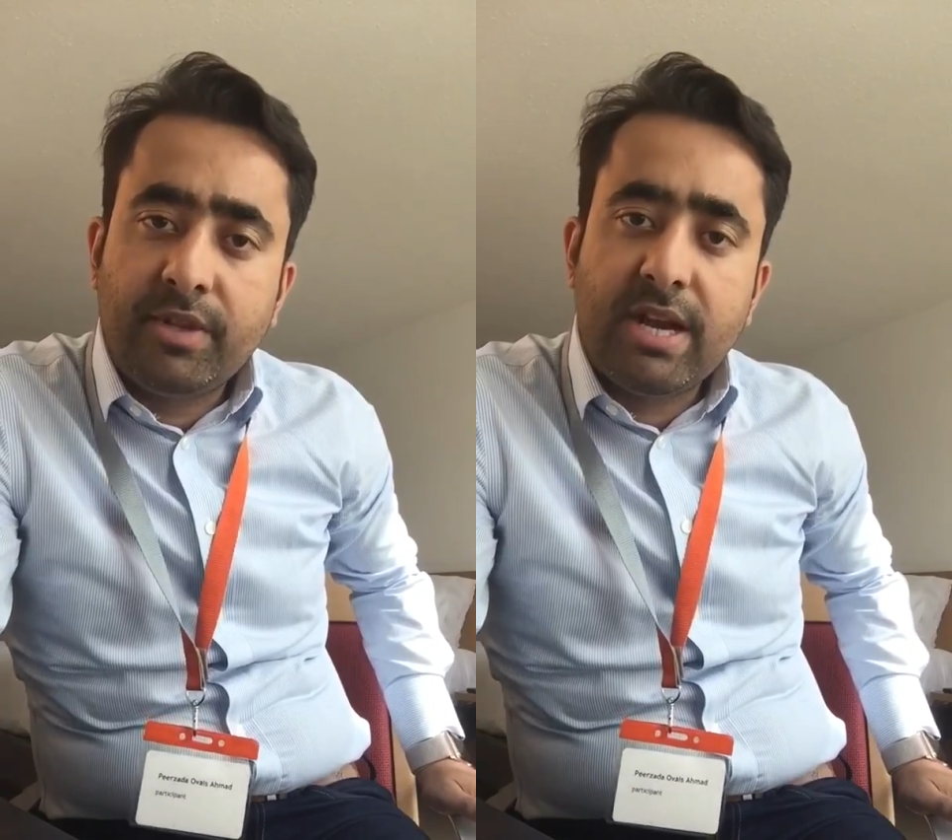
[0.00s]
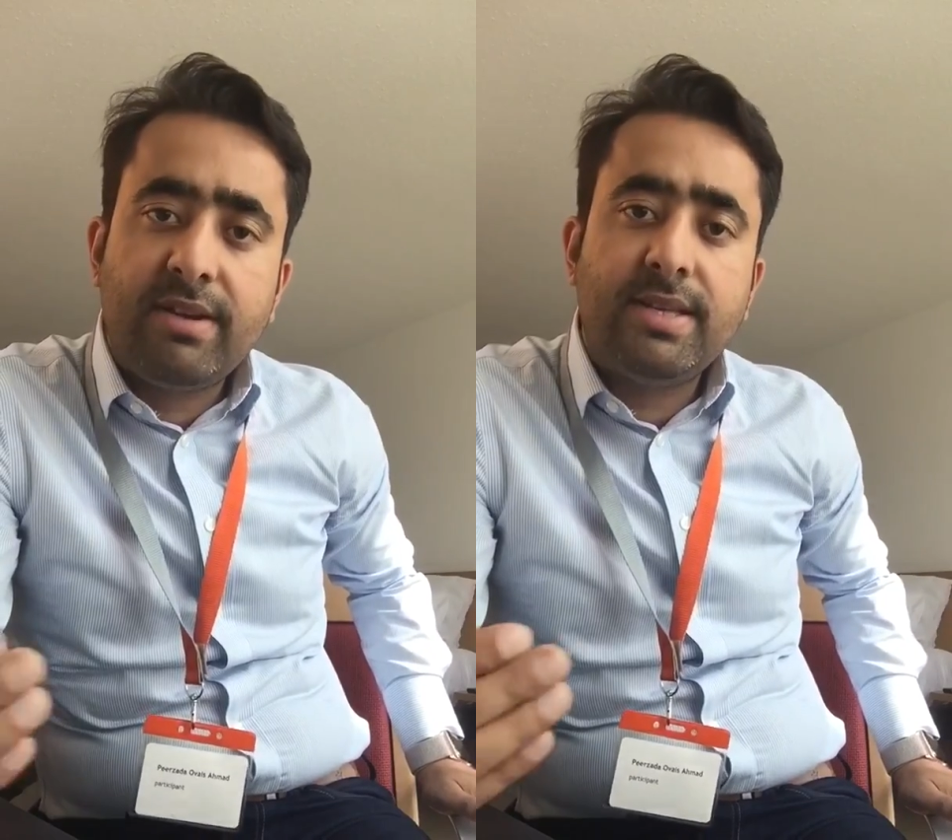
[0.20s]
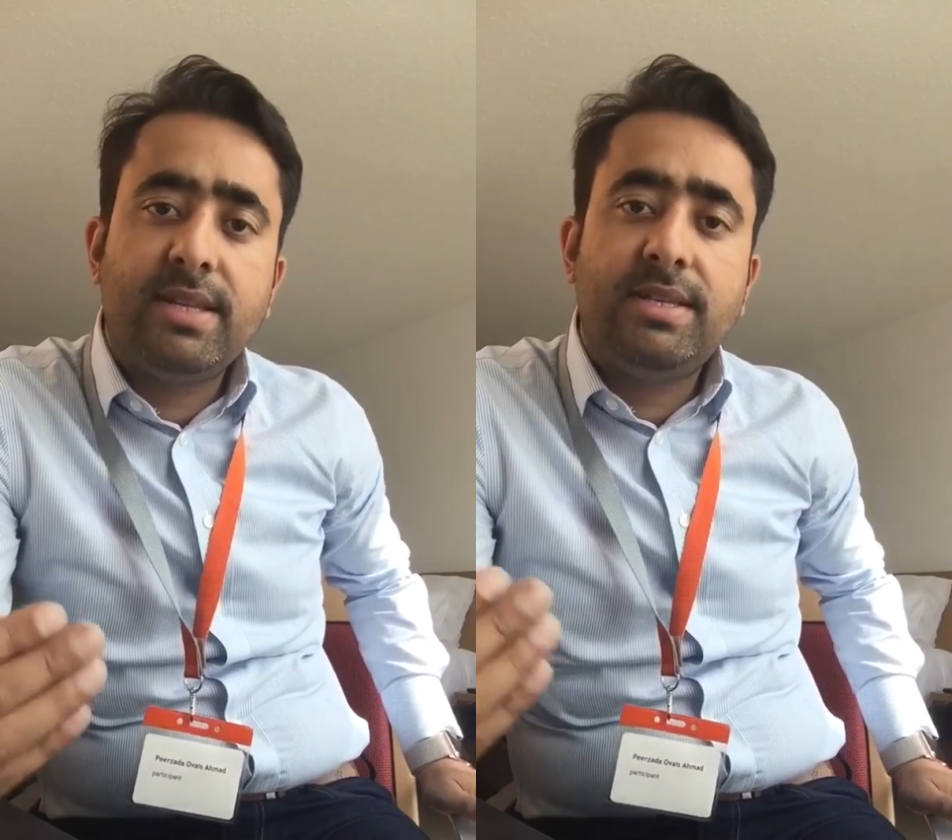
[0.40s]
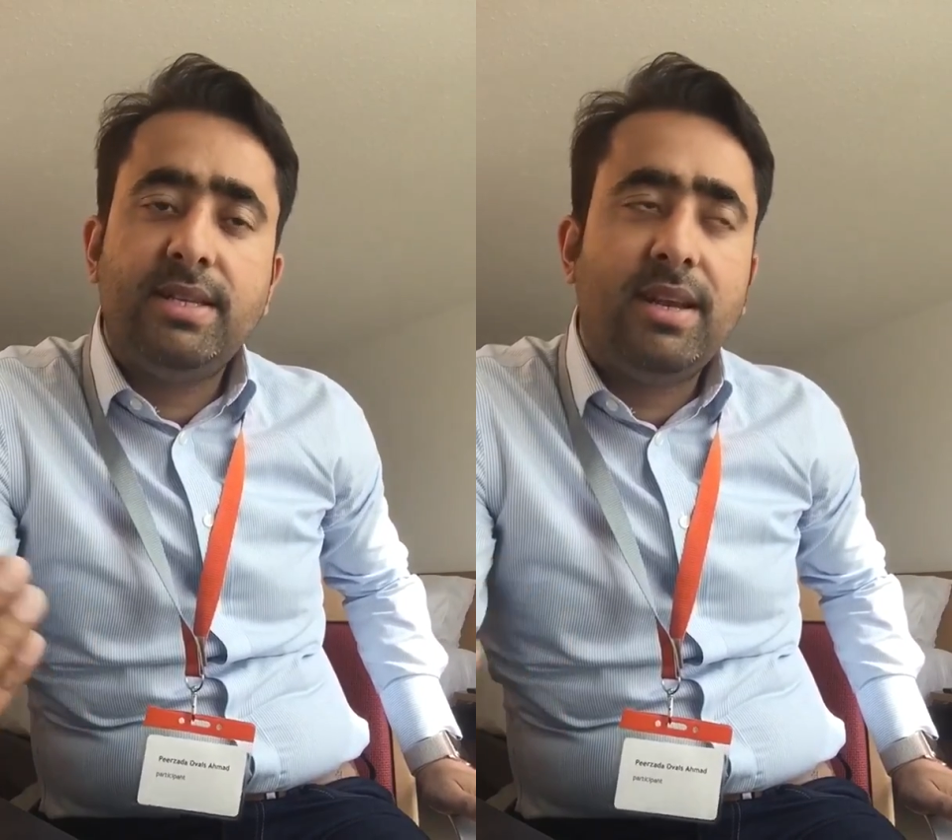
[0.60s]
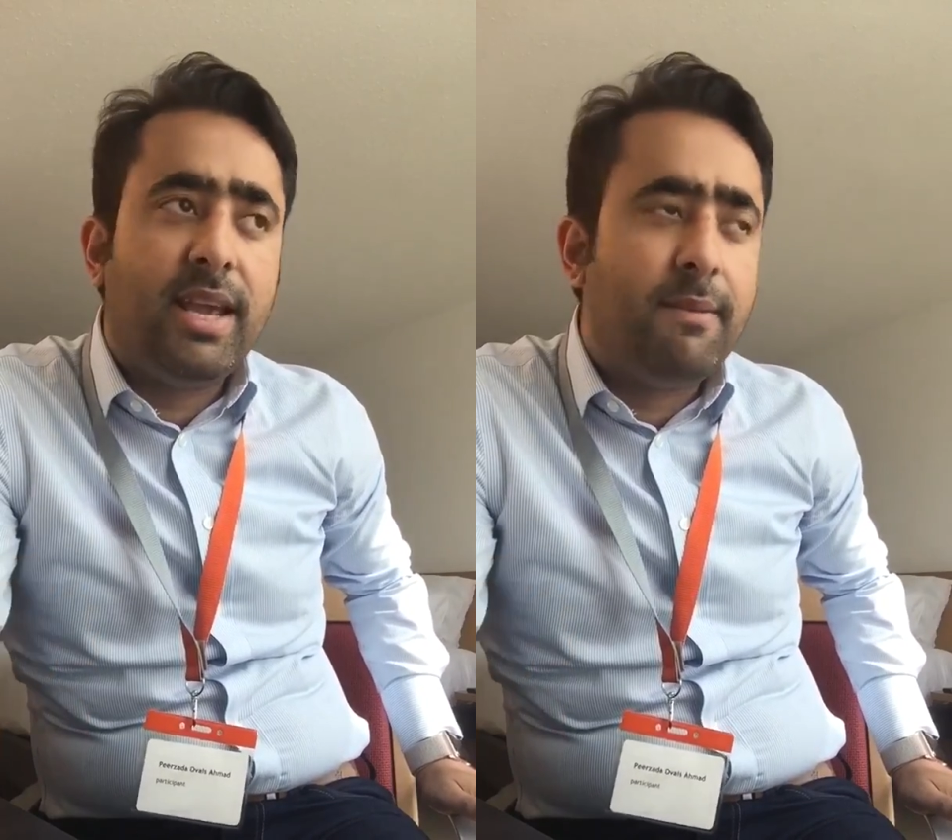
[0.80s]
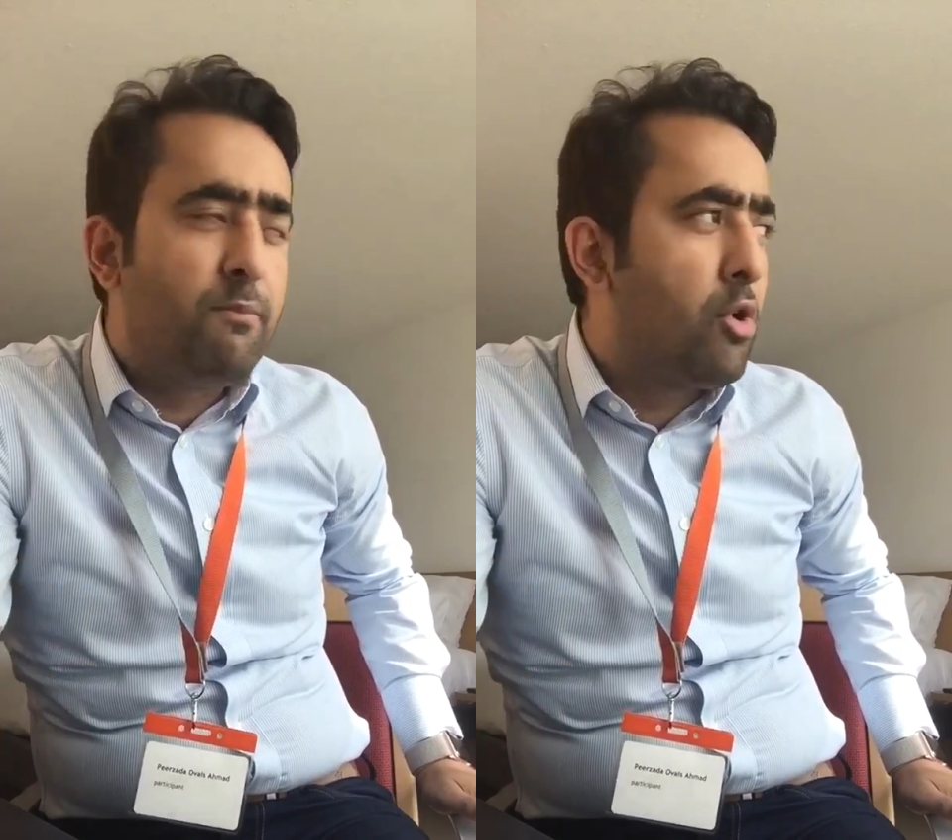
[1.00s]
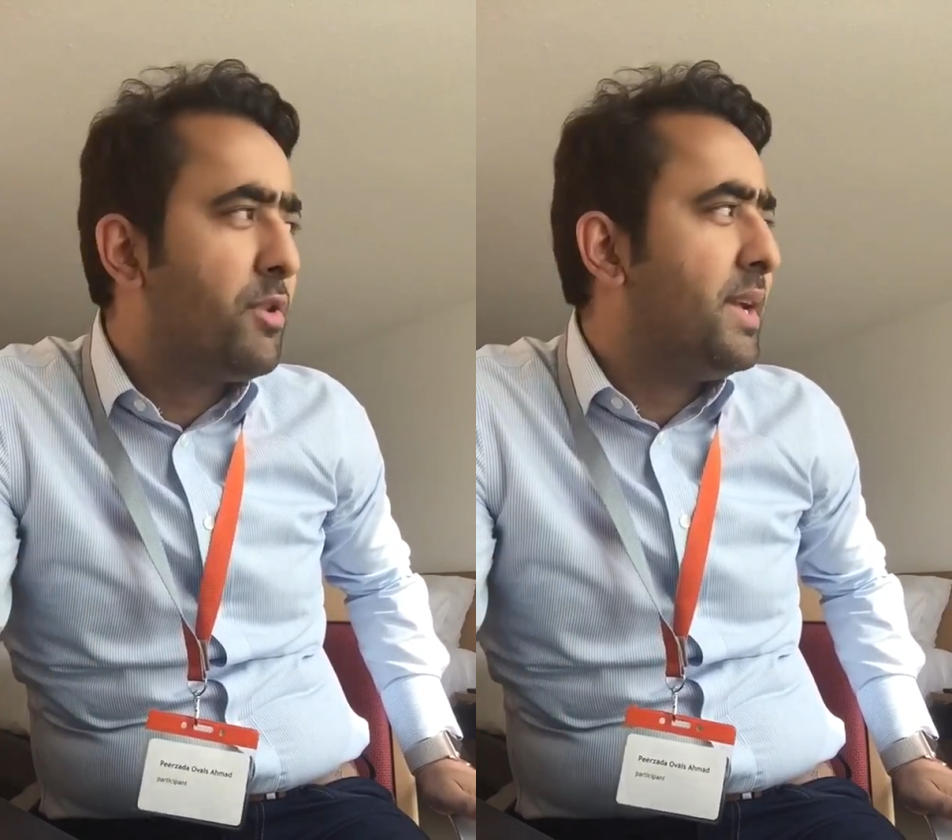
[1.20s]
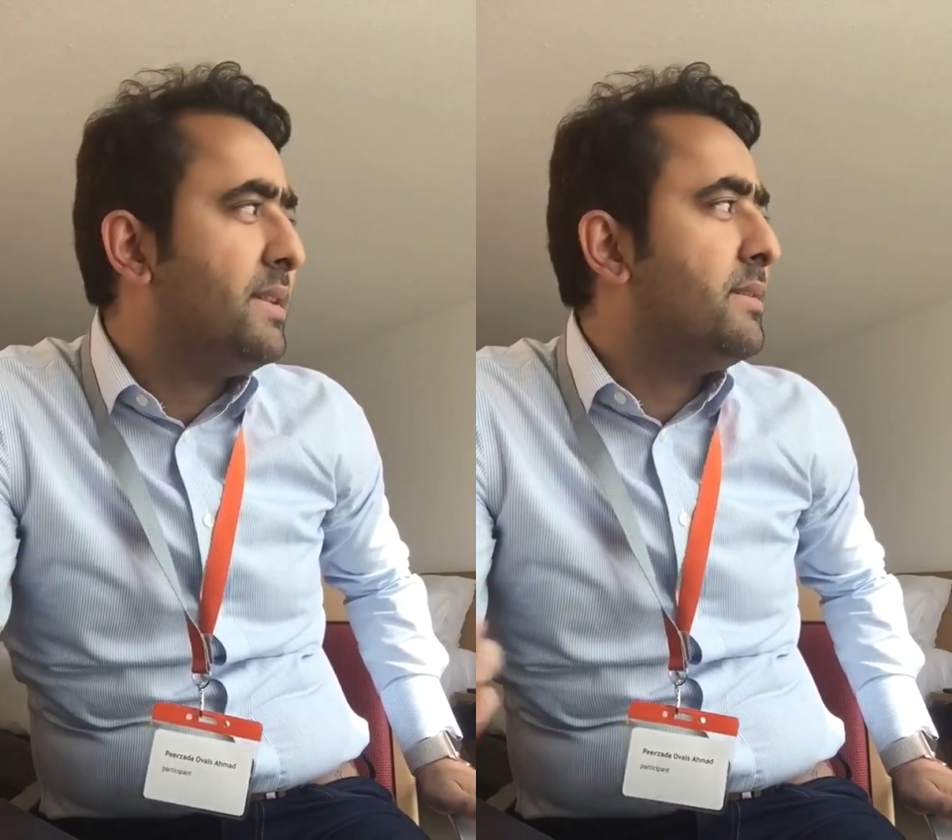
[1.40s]
there is a delay
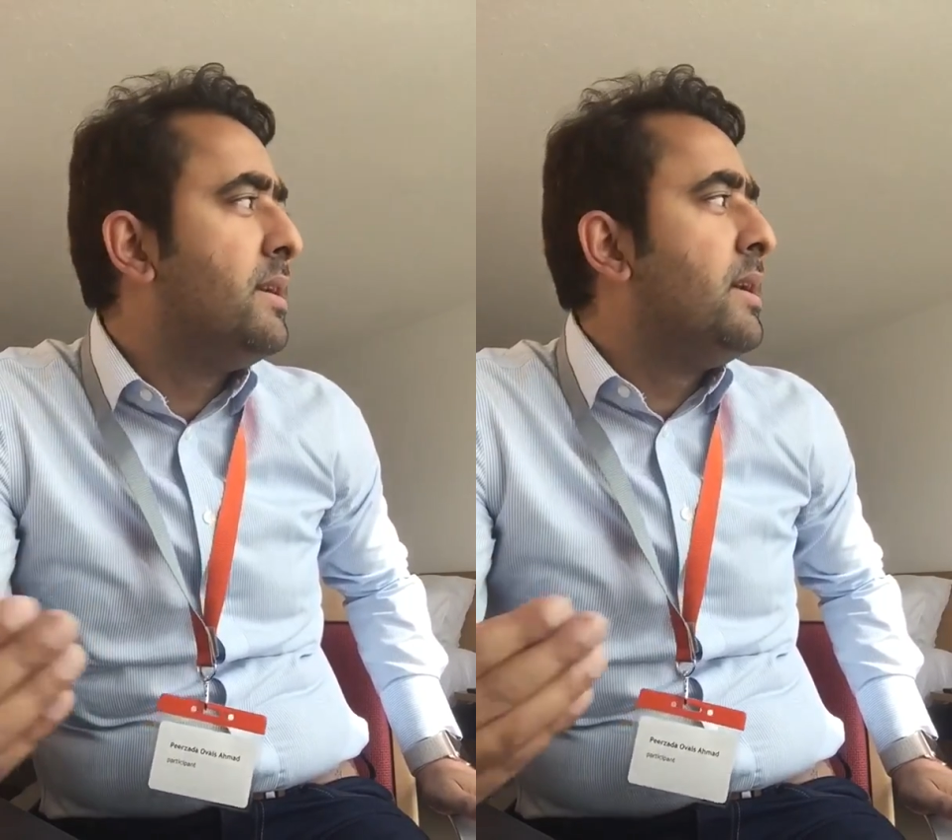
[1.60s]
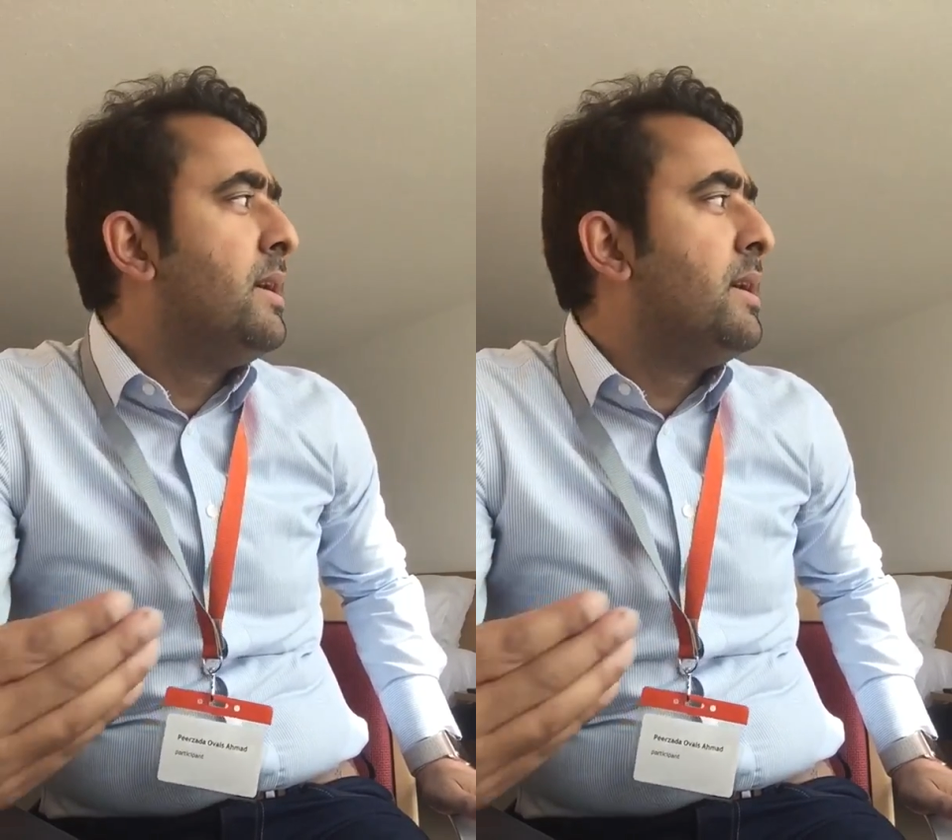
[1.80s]
more than